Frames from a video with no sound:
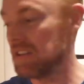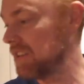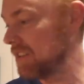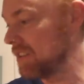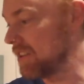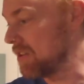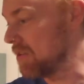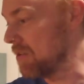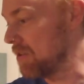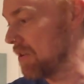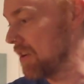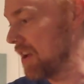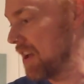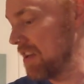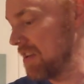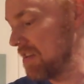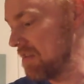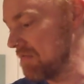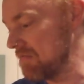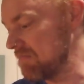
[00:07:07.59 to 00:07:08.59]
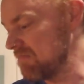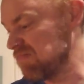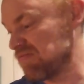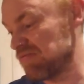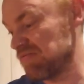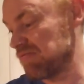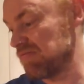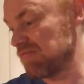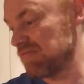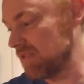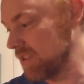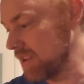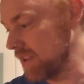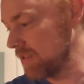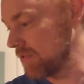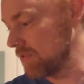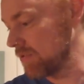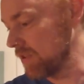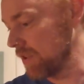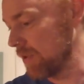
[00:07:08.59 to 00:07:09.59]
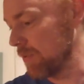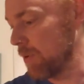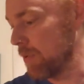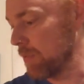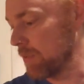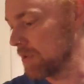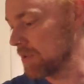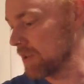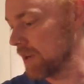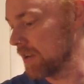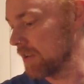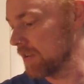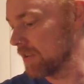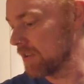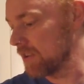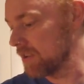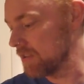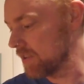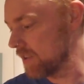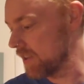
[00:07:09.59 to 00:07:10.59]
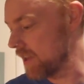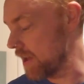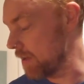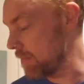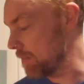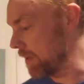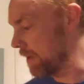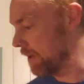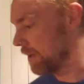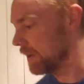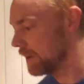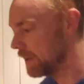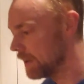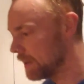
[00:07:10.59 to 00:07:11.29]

You know, and I don't really want my cider to taste like that, but